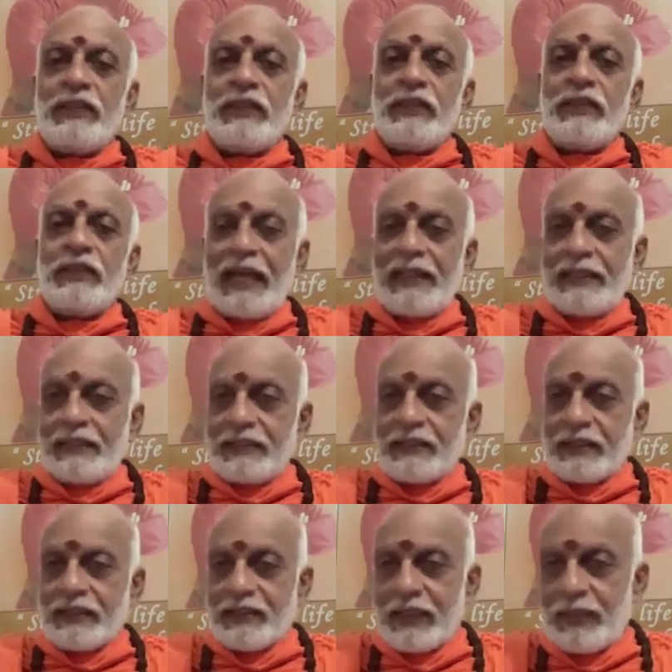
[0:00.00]
with realities,
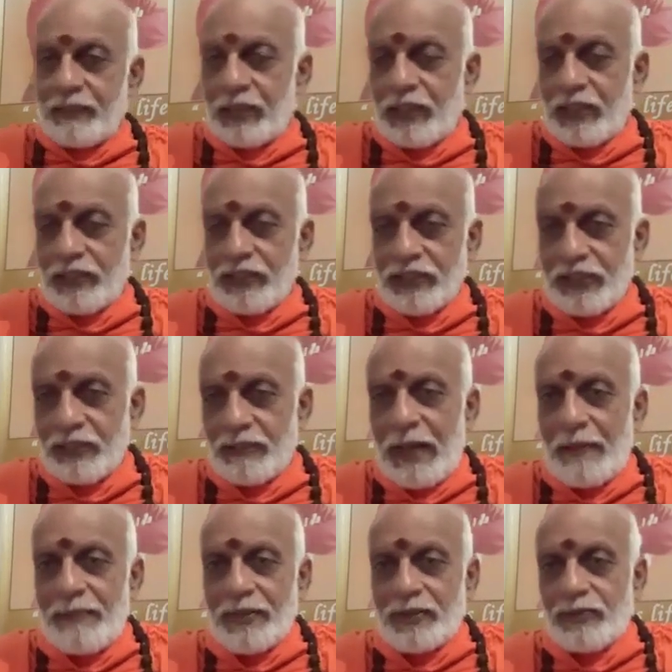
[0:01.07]
the same relationship
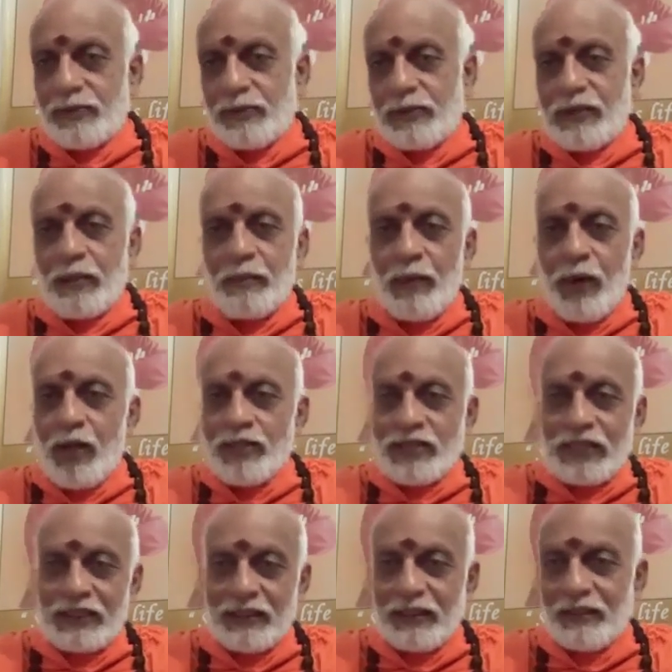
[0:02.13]
happens between the boss
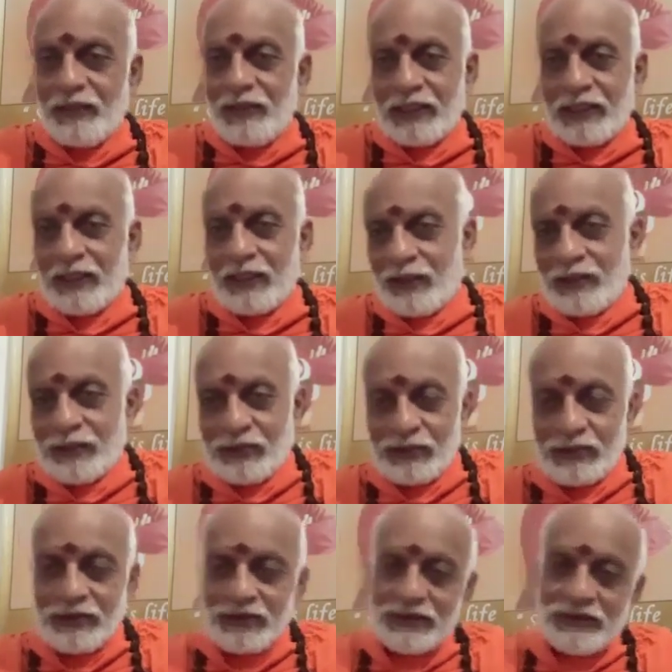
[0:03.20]
and the worker
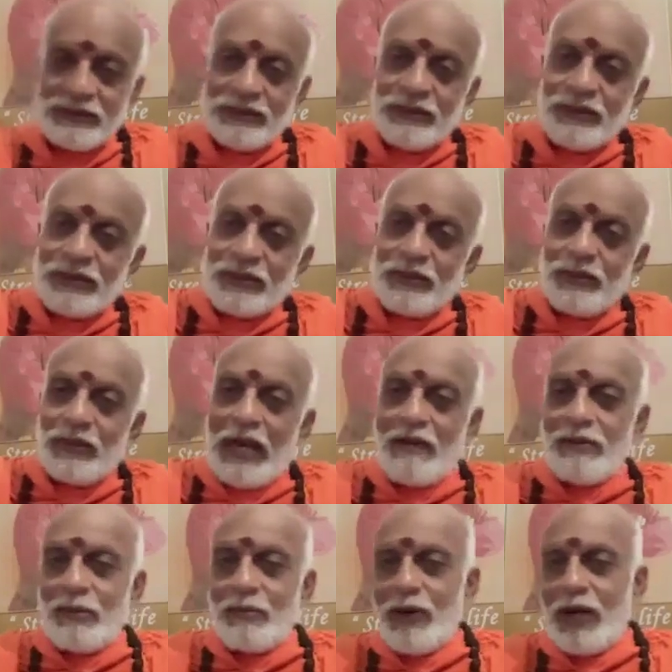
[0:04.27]
also. You
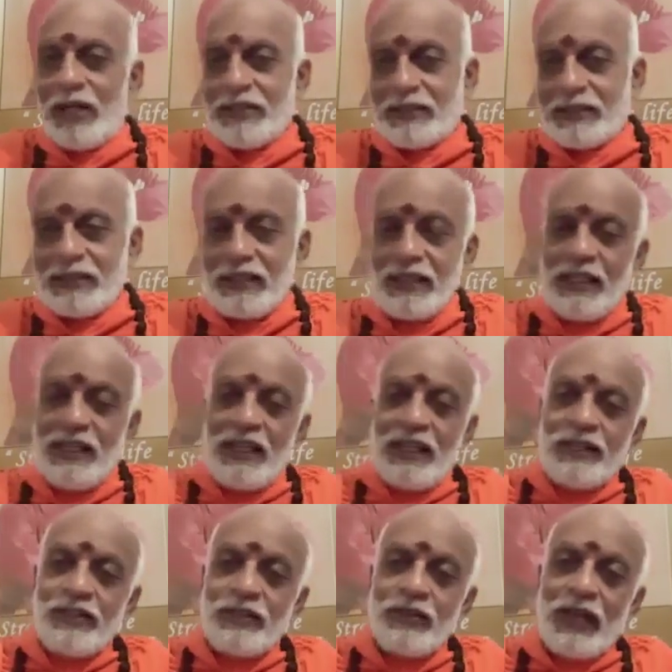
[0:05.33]
have a boss,
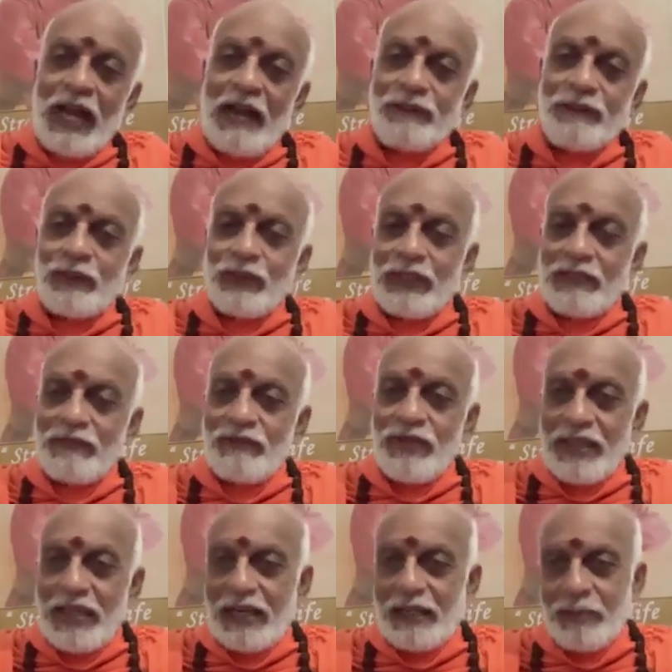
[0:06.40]
you have to live
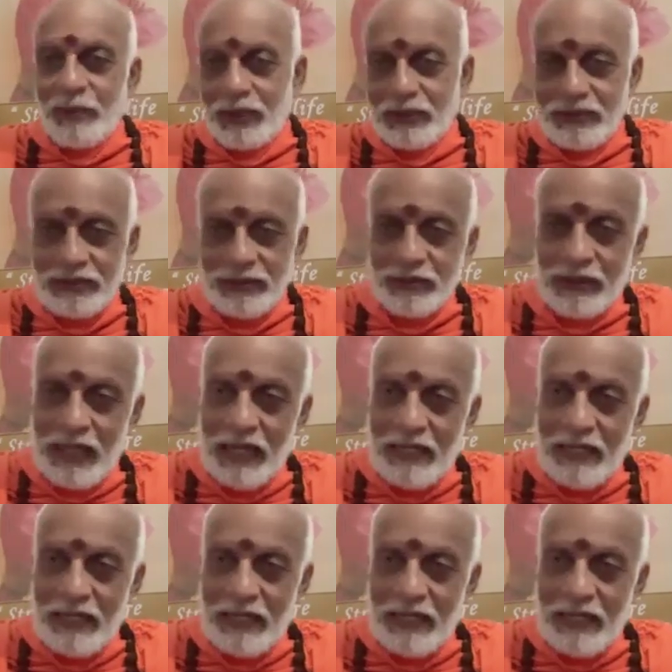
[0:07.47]
with that boss. You